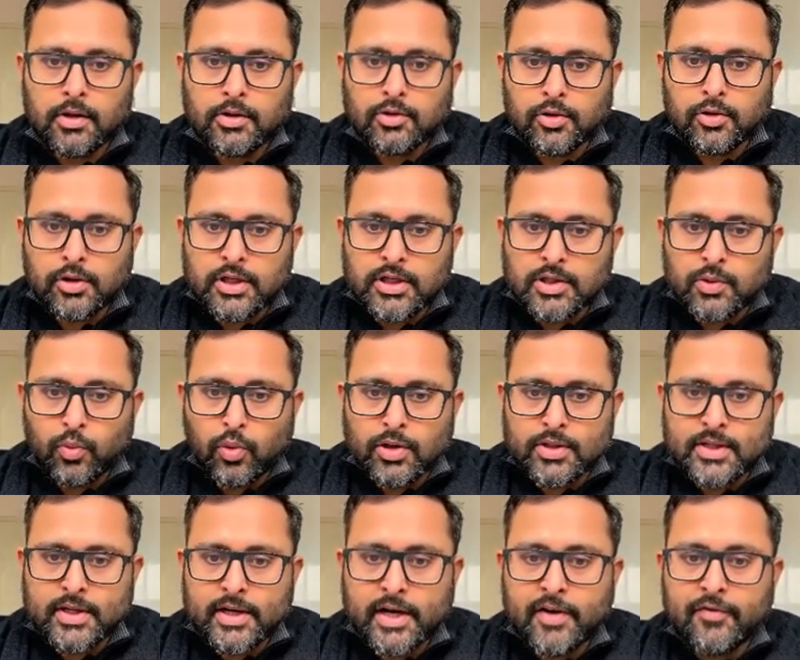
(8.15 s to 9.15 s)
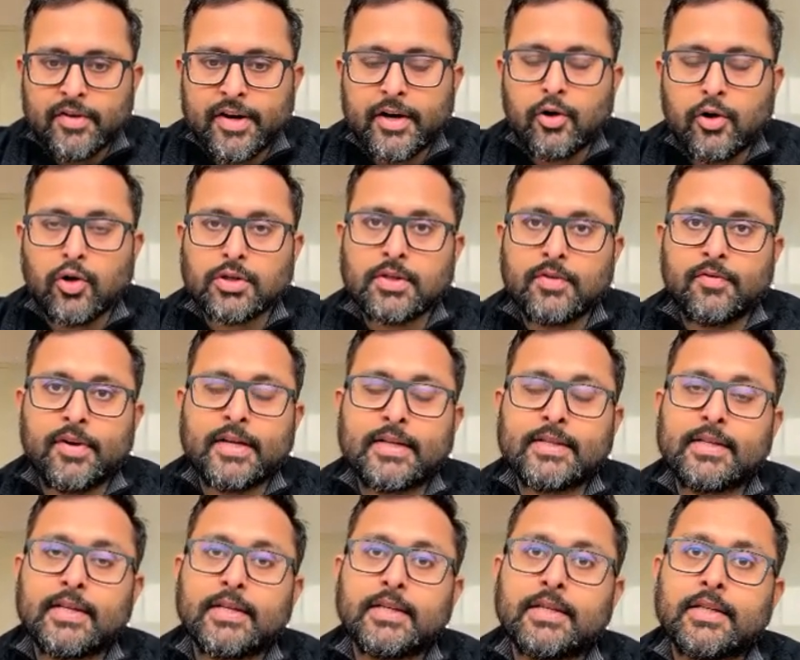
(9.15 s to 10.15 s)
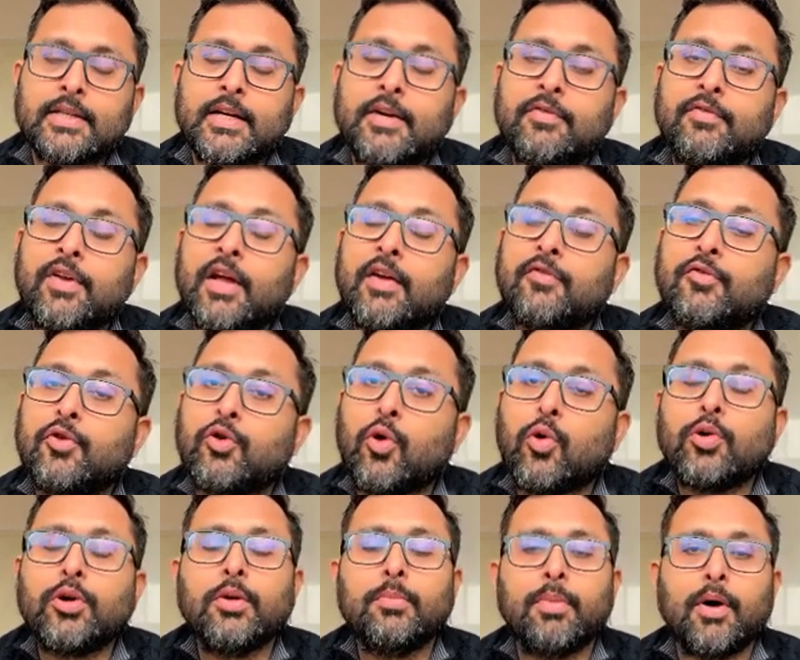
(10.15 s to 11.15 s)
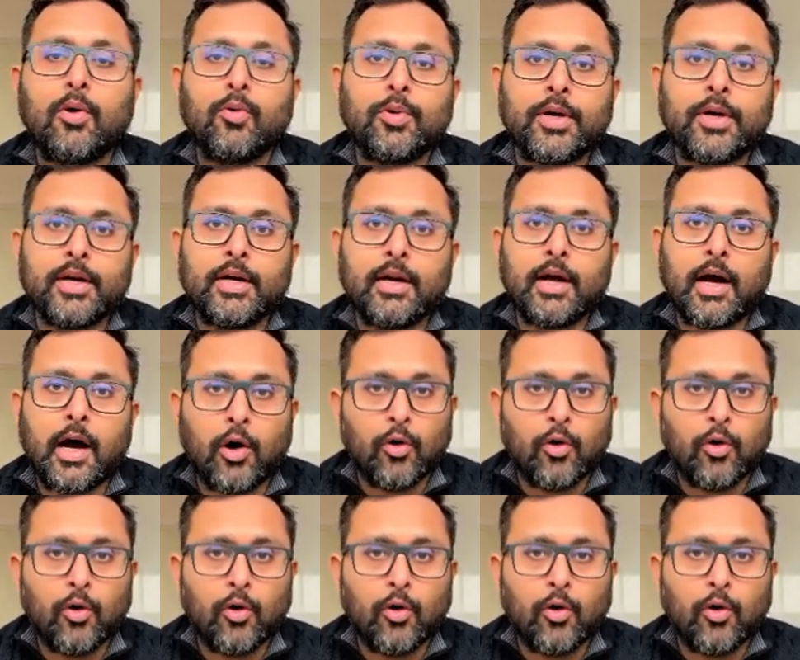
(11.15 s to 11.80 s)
So this was the deadweight laws of taxation, and we have talked about it,